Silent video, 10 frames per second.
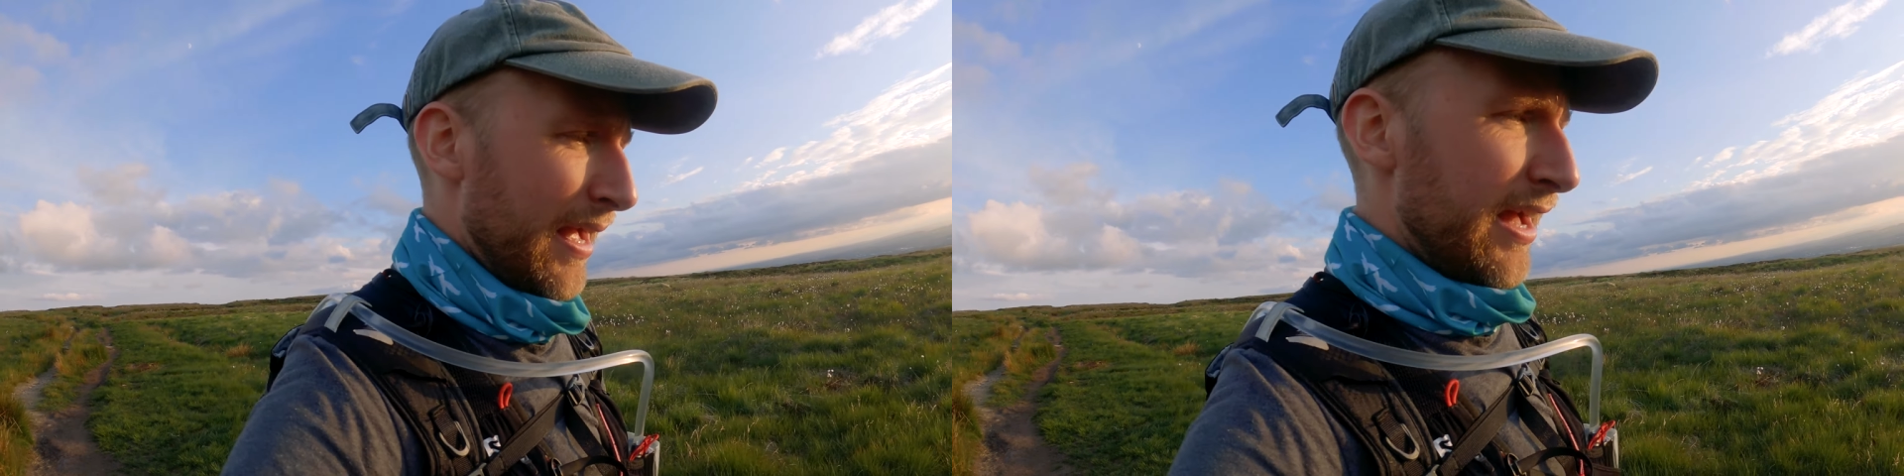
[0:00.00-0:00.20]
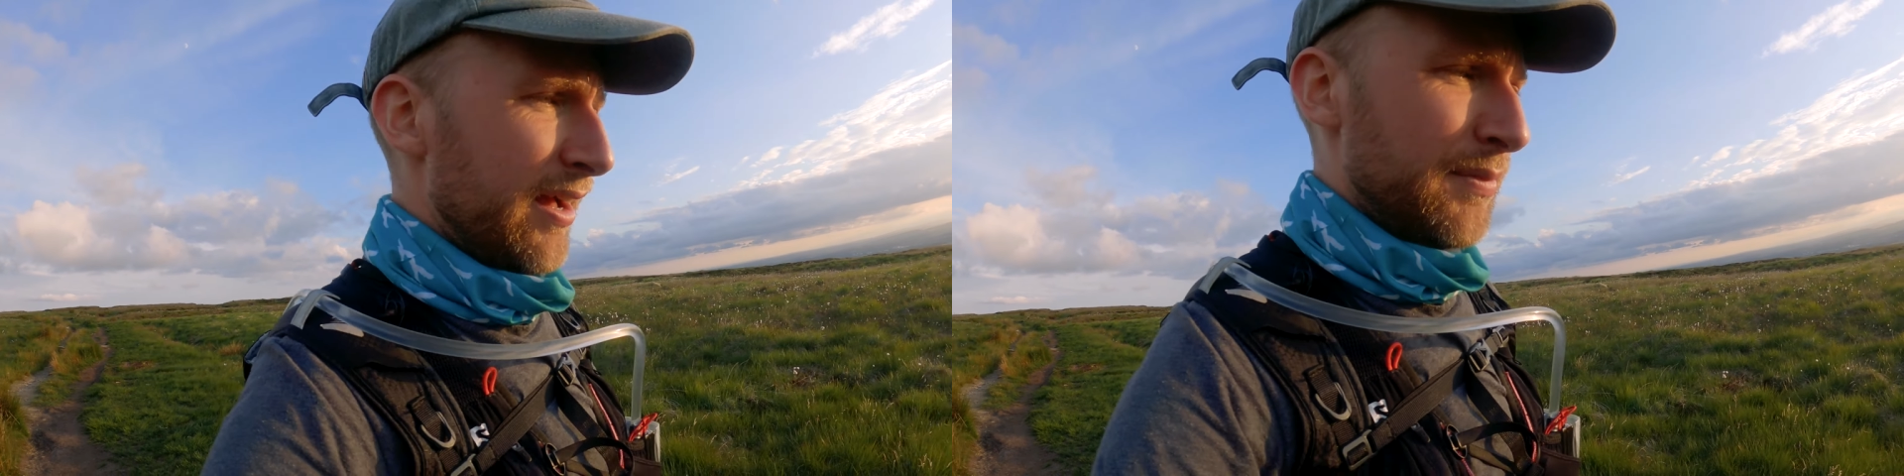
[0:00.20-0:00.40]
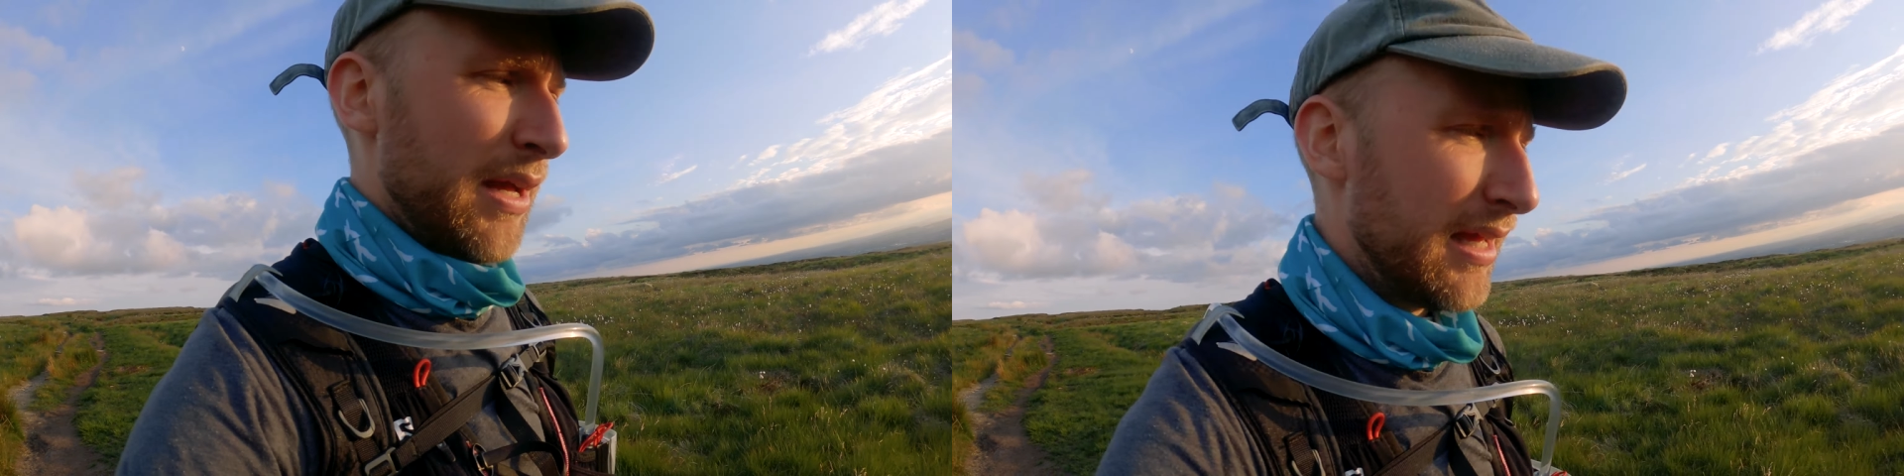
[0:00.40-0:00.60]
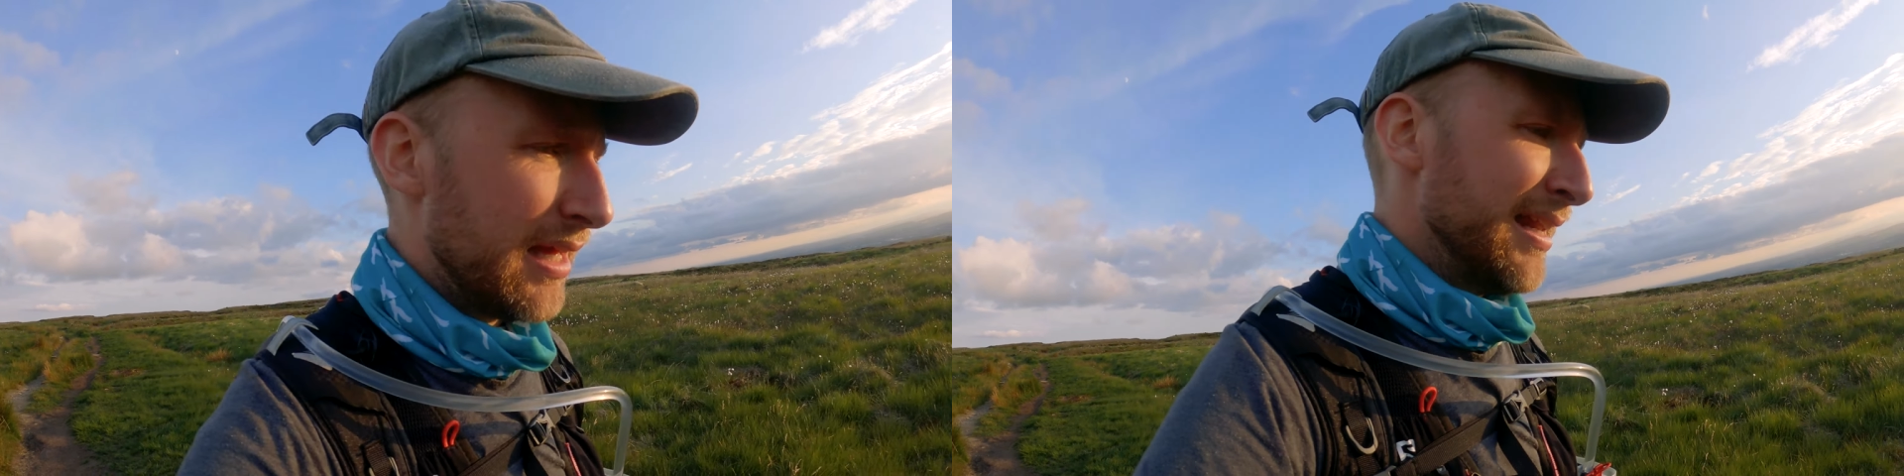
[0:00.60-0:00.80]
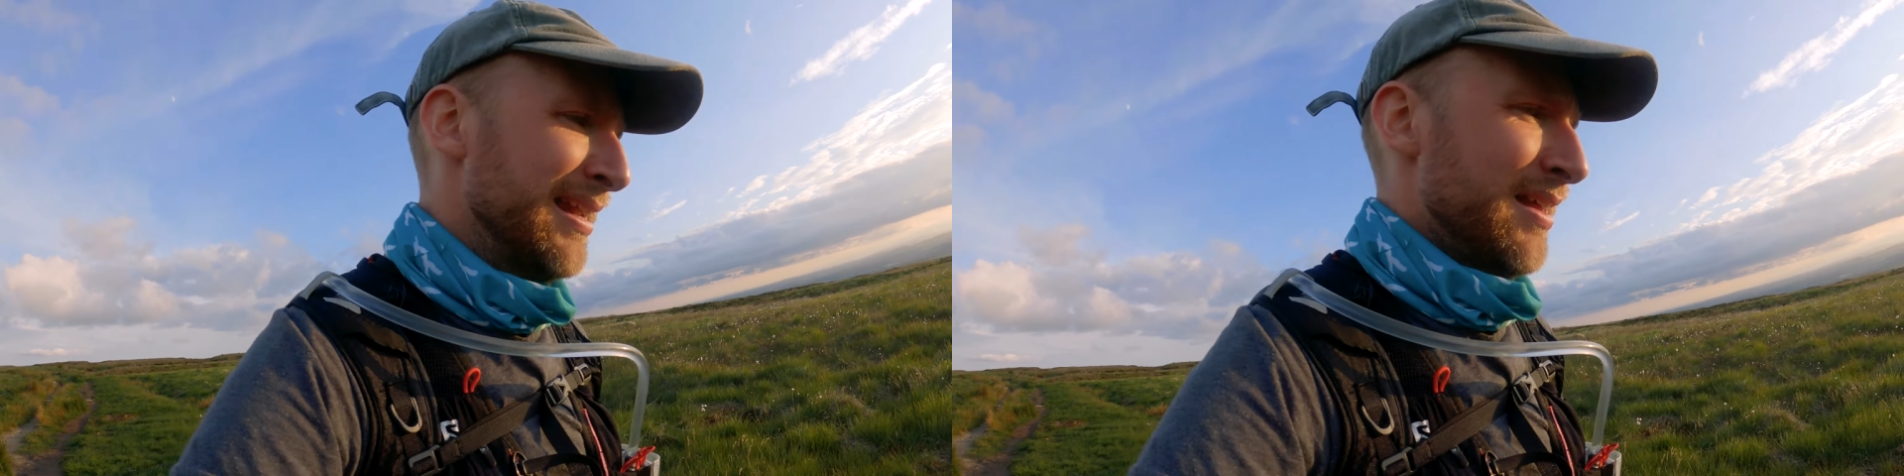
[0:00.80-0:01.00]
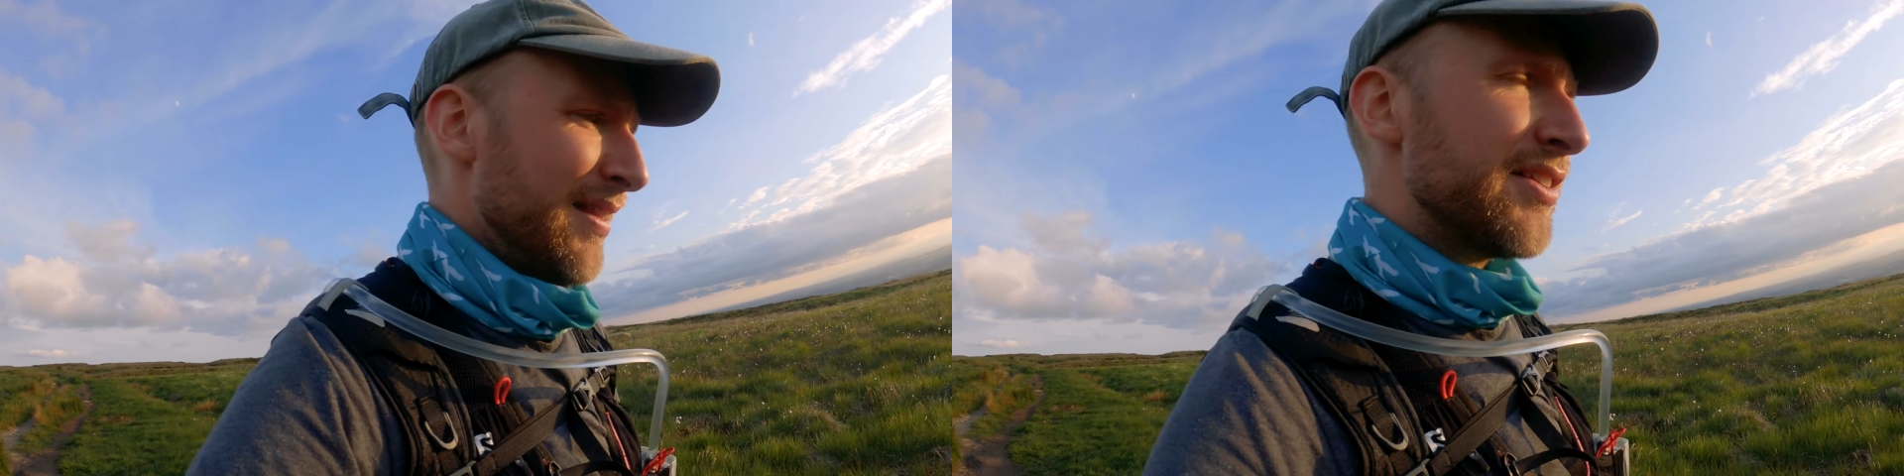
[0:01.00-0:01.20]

um,